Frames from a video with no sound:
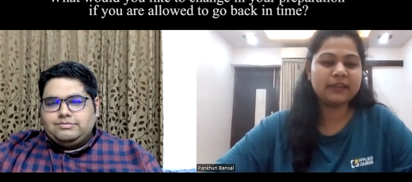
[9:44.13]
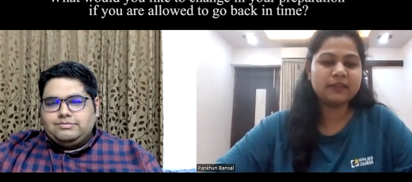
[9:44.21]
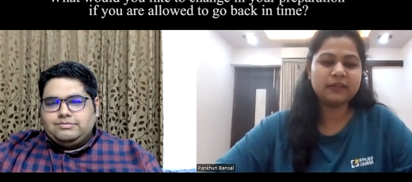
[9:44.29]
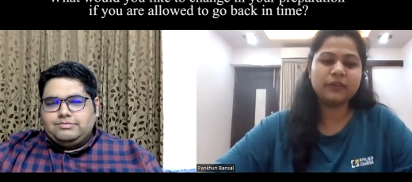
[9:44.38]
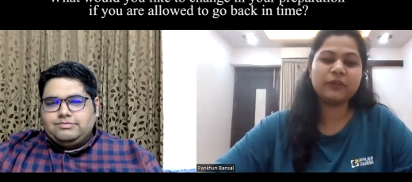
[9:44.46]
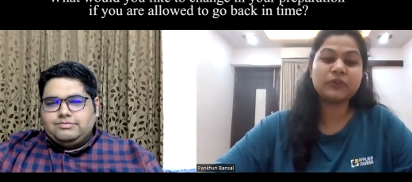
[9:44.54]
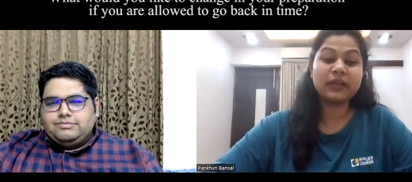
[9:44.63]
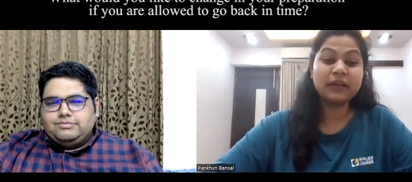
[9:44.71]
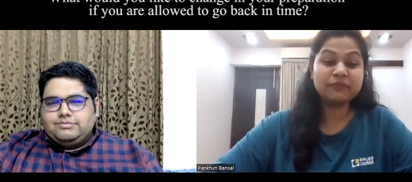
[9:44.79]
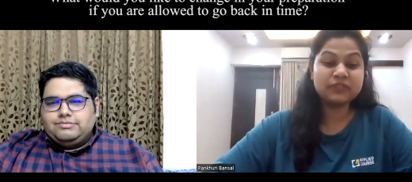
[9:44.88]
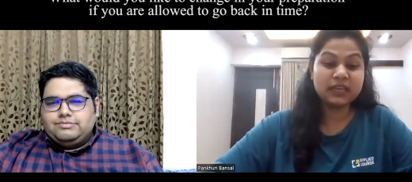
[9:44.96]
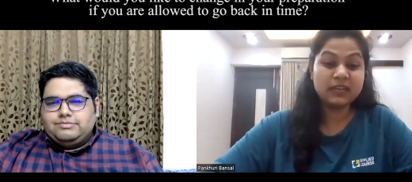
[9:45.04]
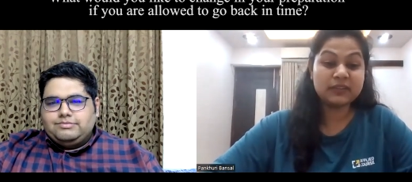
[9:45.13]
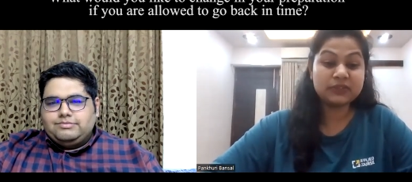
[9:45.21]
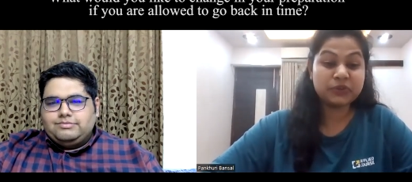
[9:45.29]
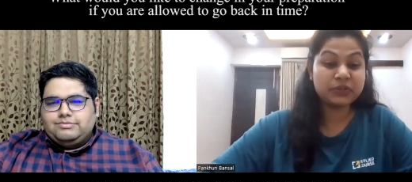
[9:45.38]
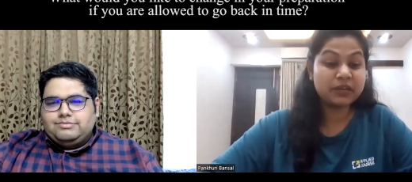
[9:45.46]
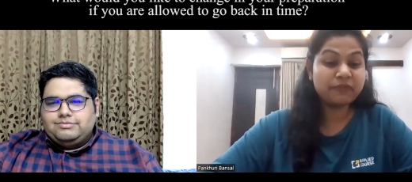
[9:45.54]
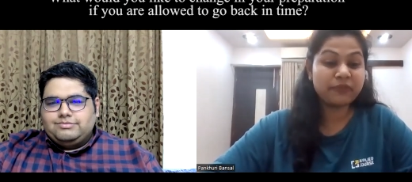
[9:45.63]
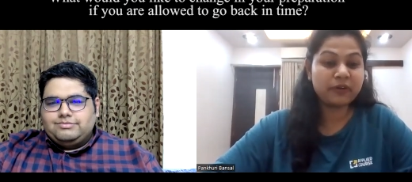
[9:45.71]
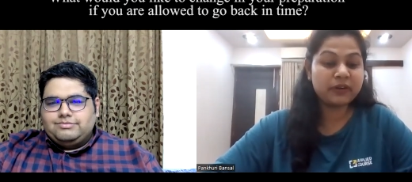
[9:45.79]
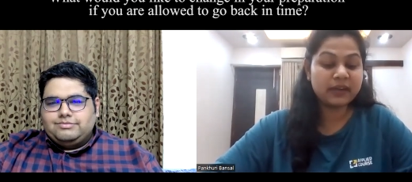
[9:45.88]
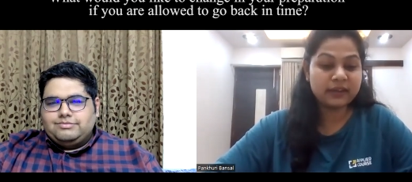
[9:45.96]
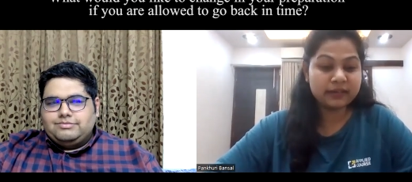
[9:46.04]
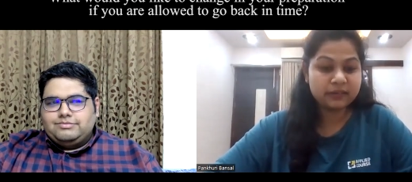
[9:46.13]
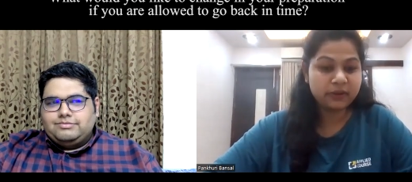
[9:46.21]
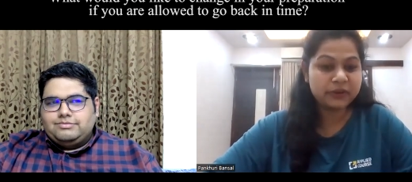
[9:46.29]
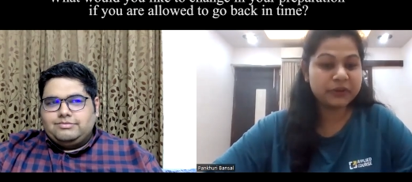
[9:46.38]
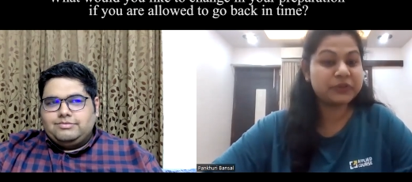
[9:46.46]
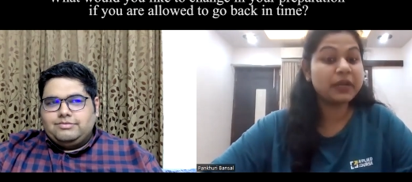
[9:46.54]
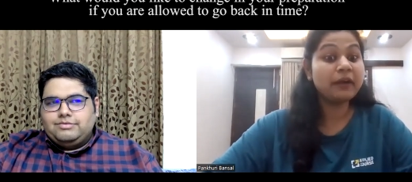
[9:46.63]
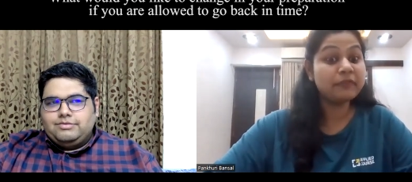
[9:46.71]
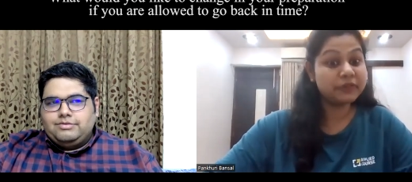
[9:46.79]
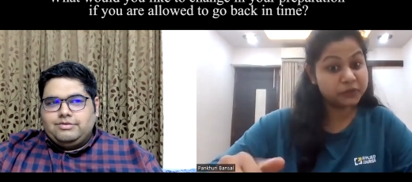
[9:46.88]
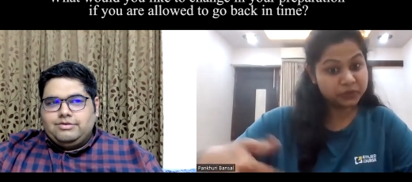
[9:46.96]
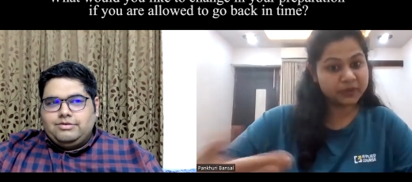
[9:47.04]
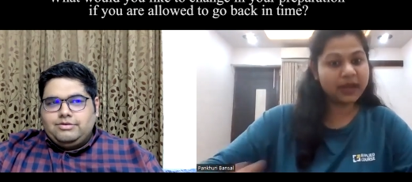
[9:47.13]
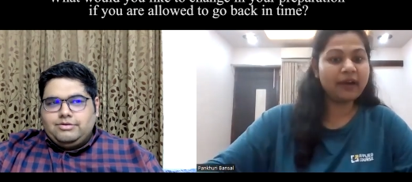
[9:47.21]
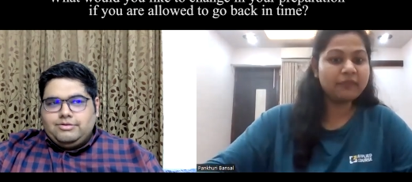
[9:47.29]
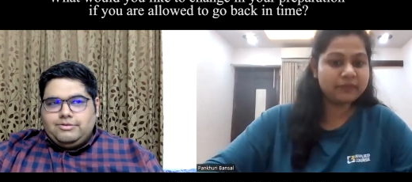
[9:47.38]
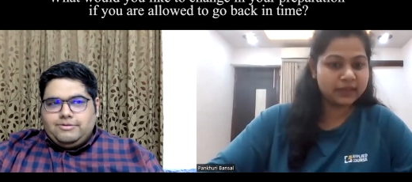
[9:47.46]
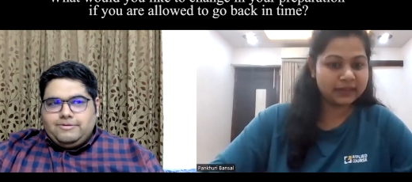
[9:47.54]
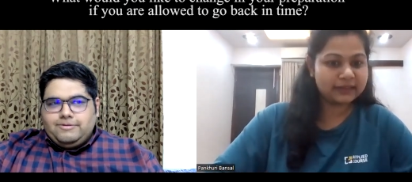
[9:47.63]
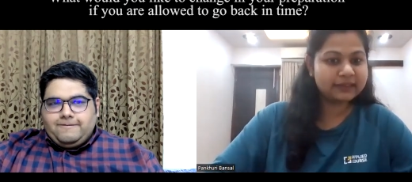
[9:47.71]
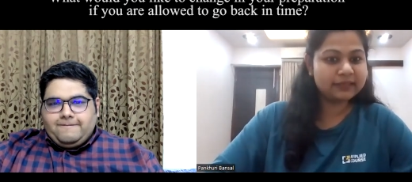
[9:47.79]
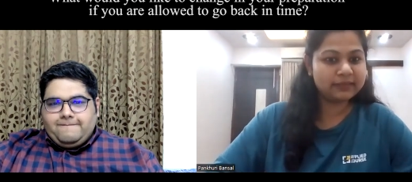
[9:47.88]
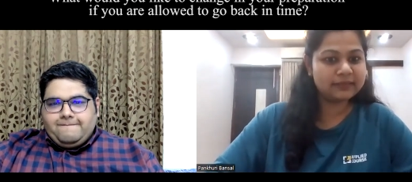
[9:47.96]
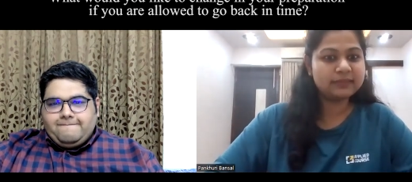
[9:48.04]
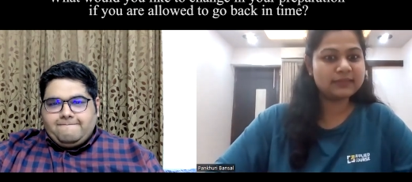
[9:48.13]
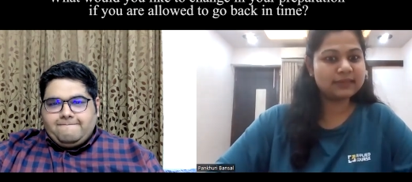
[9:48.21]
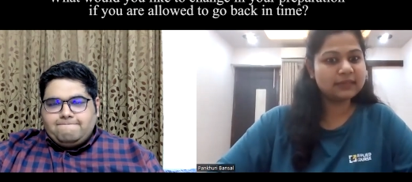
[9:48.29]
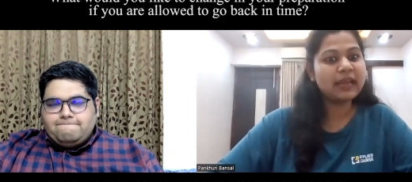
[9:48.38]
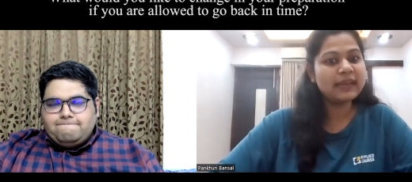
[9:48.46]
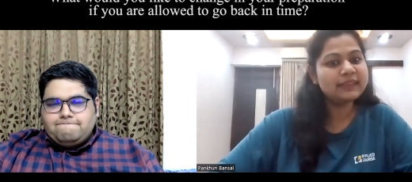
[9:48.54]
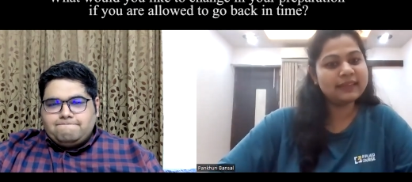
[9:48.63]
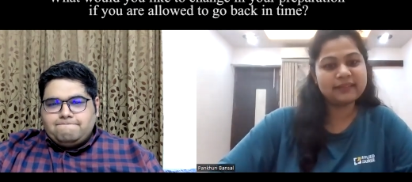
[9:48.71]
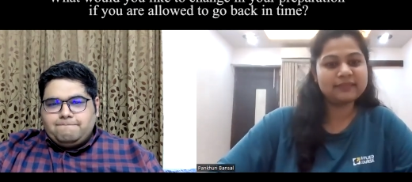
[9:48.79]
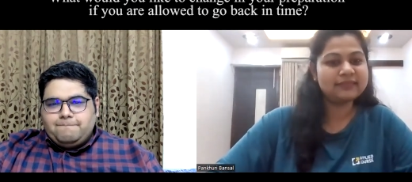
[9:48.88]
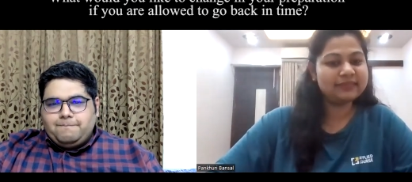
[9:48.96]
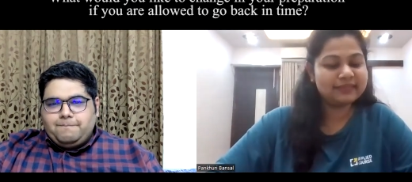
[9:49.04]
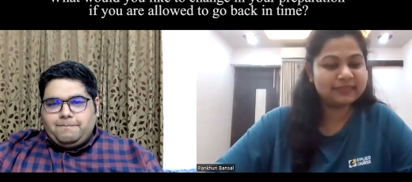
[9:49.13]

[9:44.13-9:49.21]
Speaker 1: like you should have changed, you should have not done, or you should have done anything?